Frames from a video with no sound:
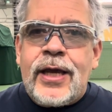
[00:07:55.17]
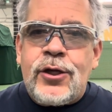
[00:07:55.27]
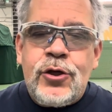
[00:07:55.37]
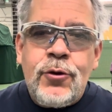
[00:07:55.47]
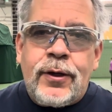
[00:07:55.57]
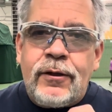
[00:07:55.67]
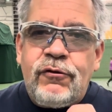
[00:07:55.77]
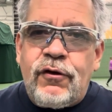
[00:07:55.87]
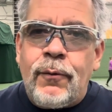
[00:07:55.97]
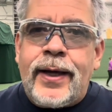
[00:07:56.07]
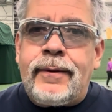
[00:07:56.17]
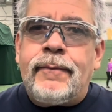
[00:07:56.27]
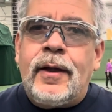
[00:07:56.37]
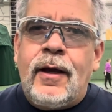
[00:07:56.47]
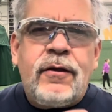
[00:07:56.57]
You can do it
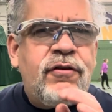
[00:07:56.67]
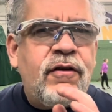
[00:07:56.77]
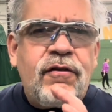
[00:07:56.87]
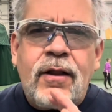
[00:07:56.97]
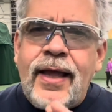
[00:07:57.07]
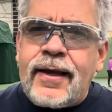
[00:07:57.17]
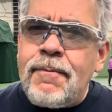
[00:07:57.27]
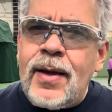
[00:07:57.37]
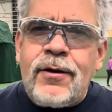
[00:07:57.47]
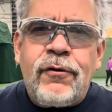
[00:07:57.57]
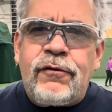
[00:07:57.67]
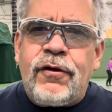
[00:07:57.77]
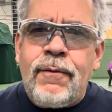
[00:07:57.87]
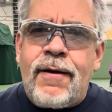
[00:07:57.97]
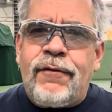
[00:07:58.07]
just like a minute or
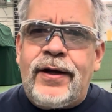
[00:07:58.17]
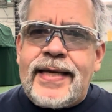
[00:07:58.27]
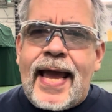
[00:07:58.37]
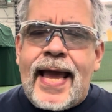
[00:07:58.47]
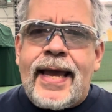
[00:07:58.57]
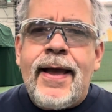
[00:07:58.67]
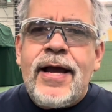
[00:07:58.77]
two every day.